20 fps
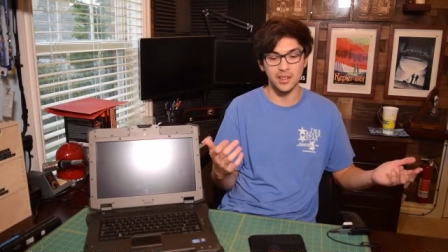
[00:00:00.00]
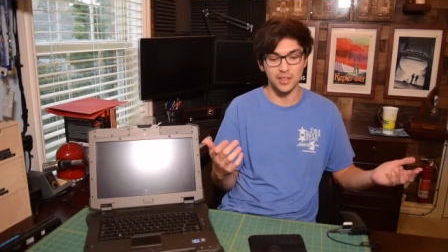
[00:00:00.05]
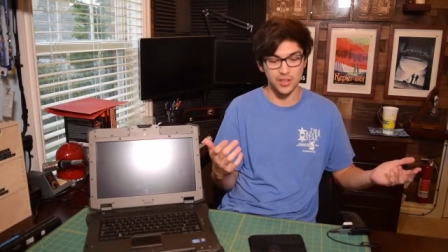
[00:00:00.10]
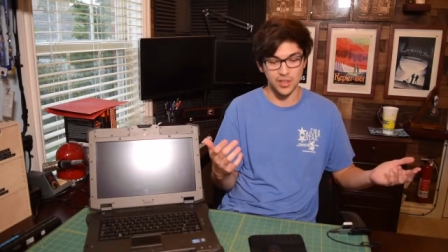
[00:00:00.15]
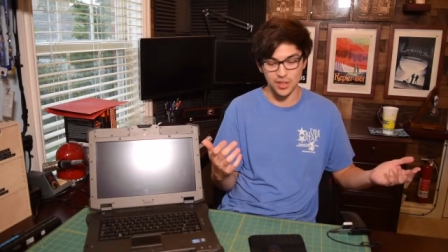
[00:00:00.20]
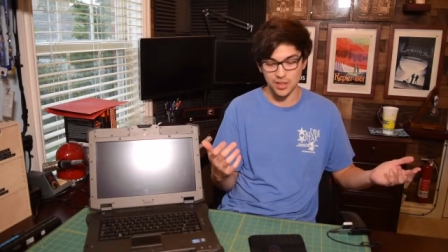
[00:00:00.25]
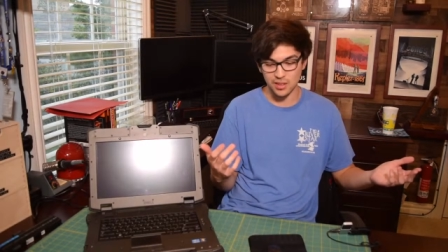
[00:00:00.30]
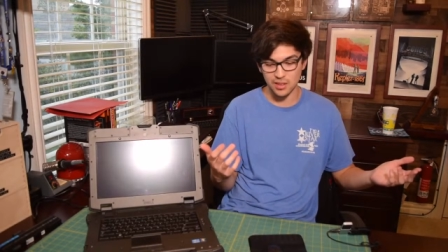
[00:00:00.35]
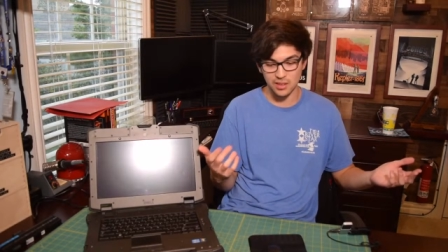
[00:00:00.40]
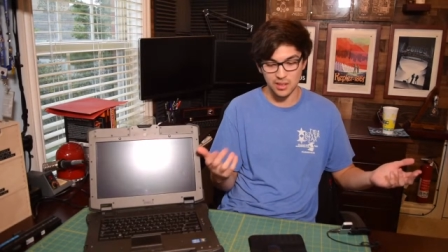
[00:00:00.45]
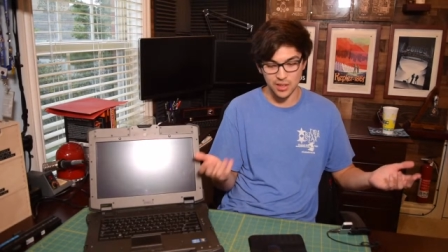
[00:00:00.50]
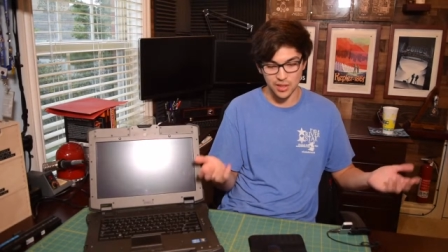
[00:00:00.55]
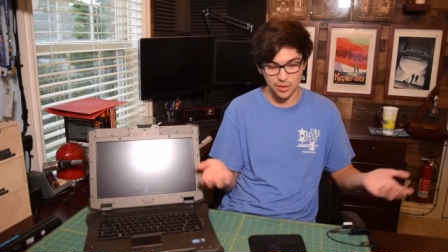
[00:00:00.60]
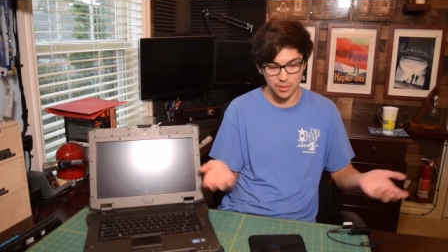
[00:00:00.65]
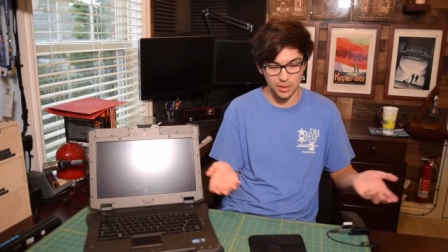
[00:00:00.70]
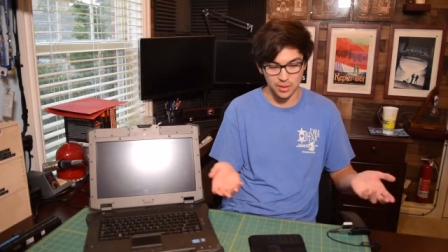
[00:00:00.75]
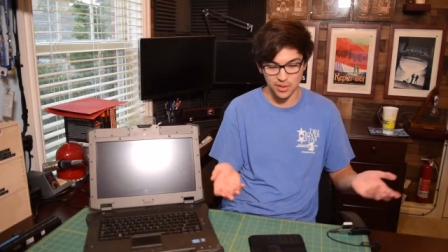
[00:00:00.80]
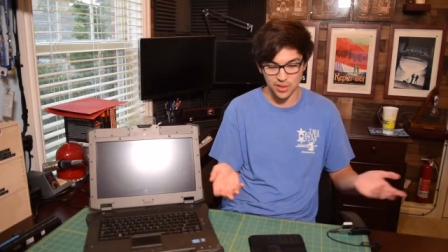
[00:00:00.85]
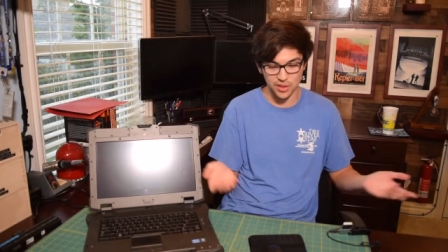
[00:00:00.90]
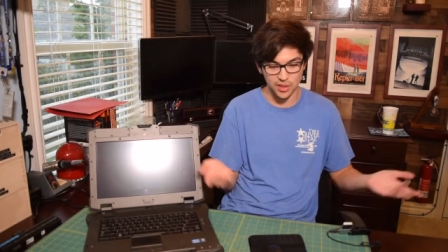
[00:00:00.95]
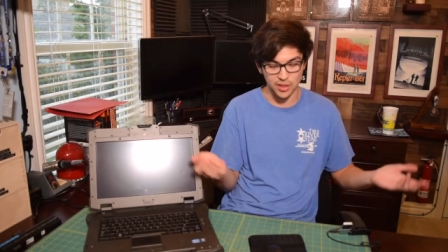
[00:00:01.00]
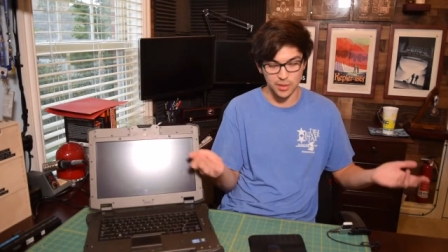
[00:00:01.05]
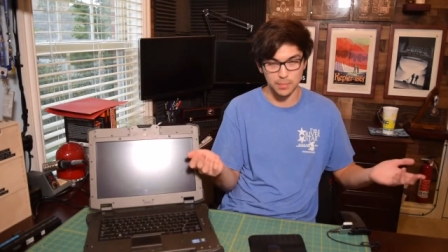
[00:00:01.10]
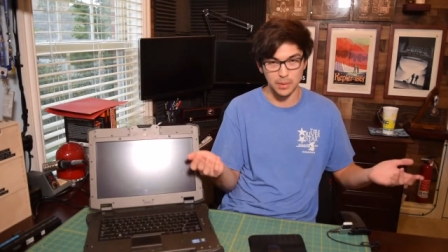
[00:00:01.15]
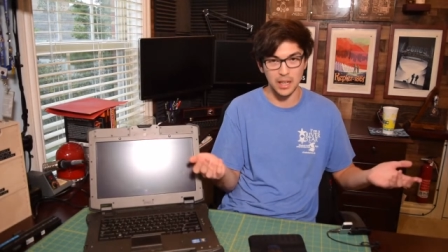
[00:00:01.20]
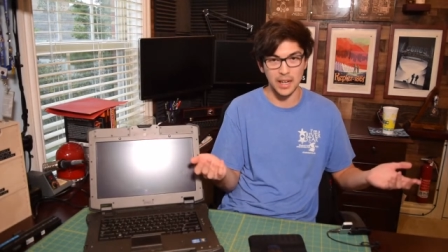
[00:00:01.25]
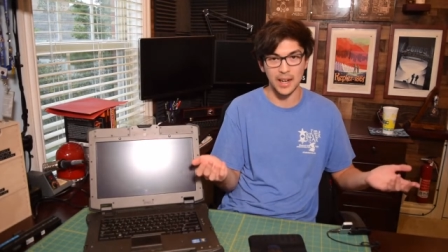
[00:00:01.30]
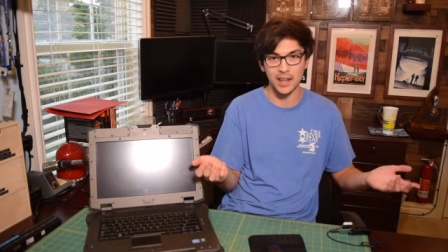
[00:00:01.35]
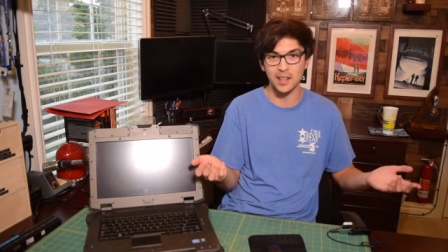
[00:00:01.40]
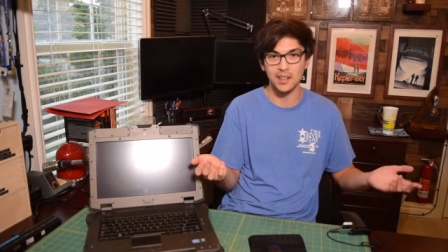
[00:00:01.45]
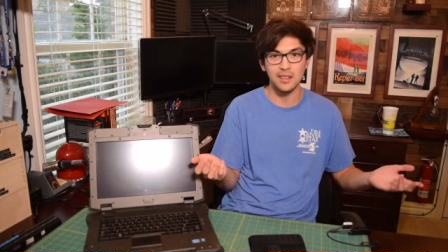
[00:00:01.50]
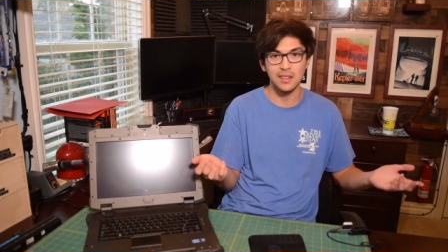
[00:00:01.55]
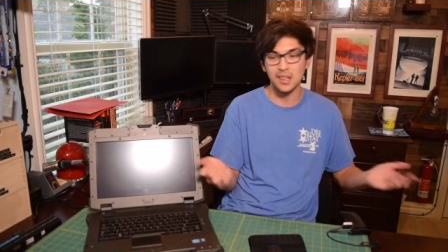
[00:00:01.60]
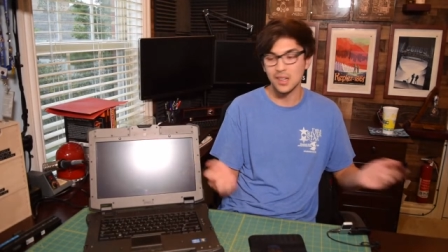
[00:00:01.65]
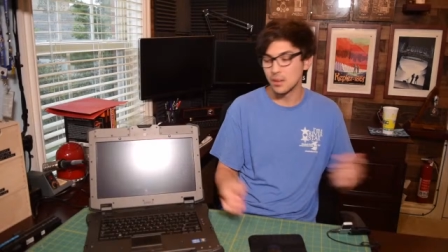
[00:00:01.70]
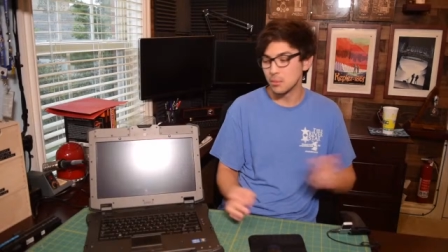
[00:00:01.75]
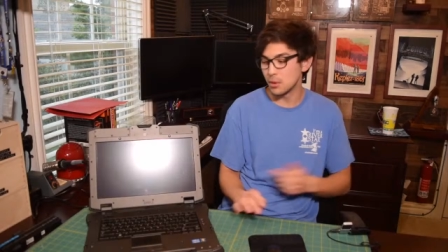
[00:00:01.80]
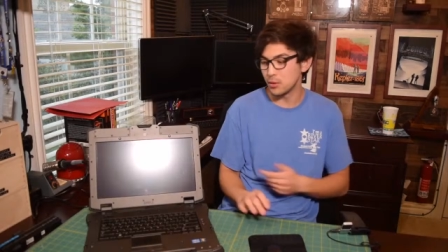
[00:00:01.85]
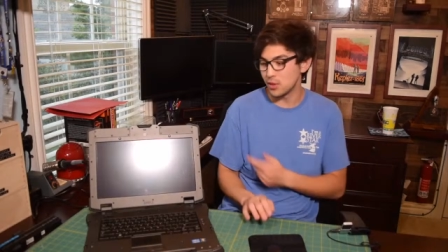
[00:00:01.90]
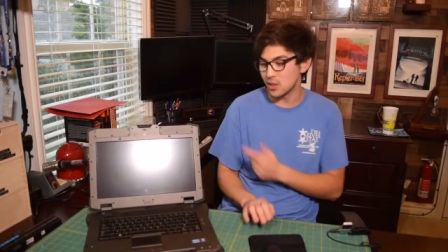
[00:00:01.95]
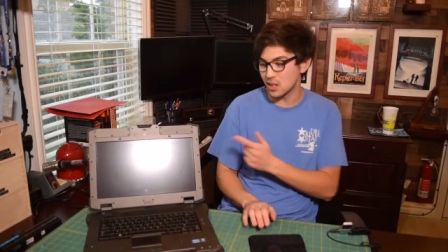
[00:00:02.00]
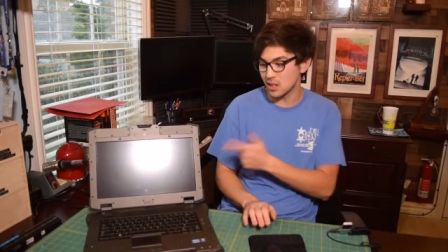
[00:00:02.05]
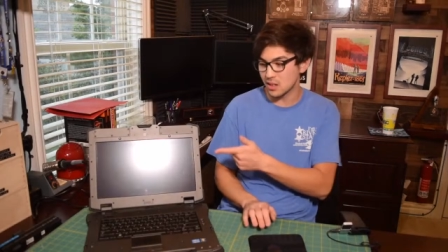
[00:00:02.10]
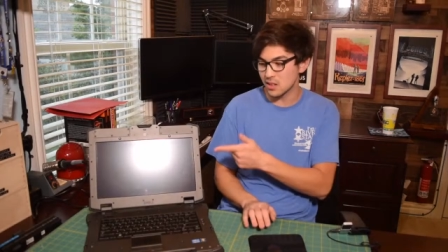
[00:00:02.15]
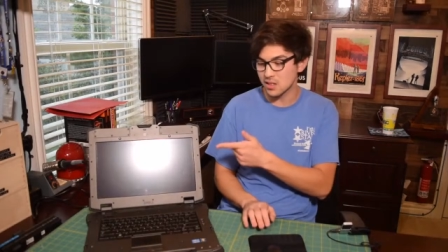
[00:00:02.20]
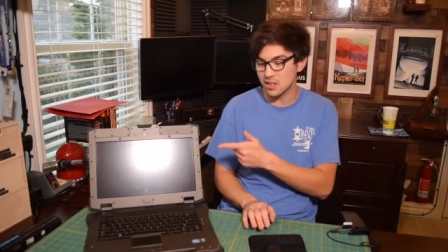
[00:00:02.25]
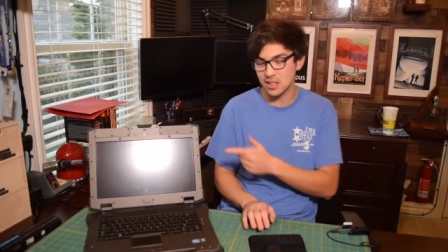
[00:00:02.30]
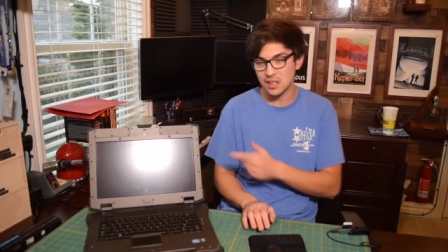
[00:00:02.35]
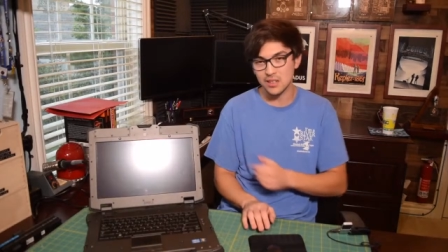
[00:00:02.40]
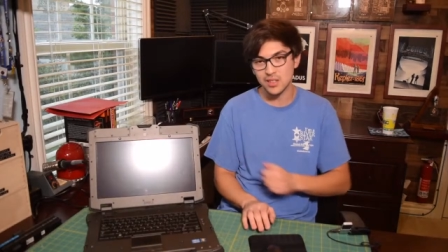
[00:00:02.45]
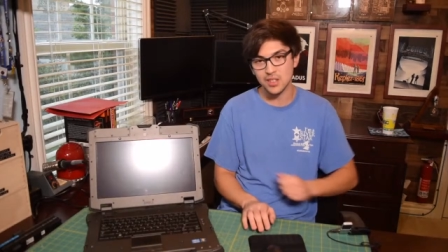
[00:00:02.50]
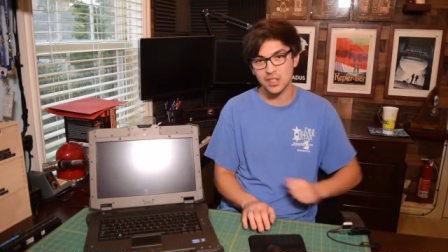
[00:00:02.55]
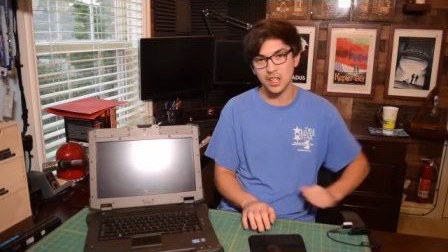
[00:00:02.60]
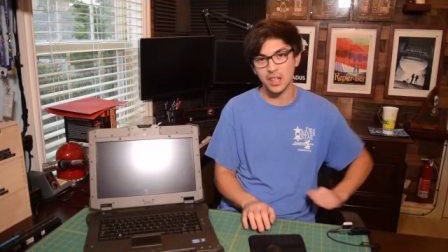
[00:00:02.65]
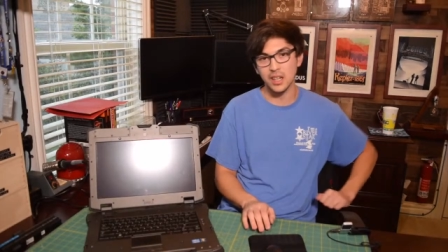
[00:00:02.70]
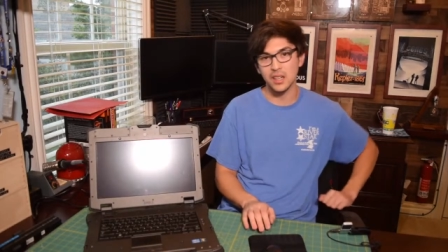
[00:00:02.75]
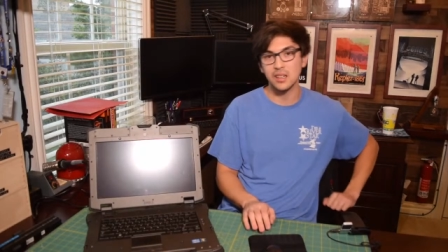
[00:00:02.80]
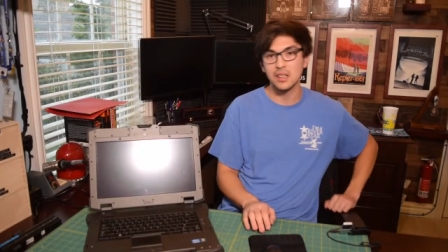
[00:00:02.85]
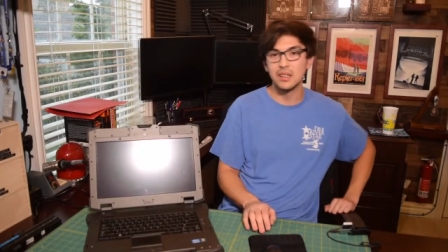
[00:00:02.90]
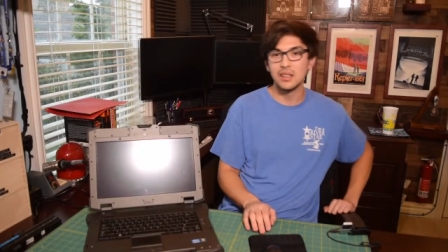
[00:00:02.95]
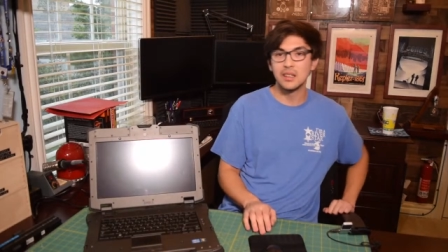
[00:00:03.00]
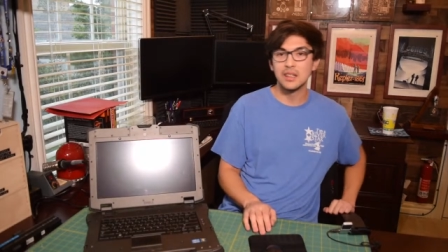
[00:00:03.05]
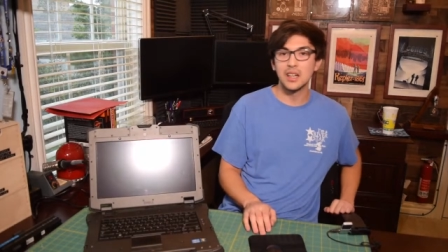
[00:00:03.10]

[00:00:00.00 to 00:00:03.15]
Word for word: It just the screen just looks black. But if you take this outside,